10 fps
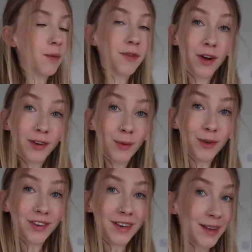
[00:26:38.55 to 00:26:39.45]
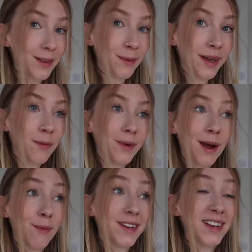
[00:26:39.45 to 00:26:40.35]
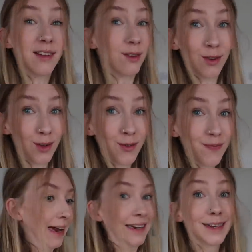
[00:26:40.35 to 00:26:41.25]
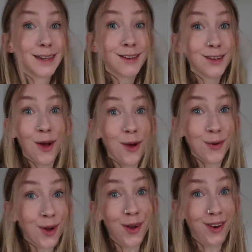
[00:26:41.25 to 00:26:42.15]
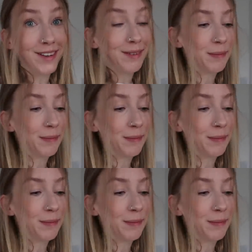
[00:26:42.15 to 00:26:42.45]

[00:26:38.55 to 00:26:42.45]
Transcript: And we started watching it this week, we're now on season two. And it's so good.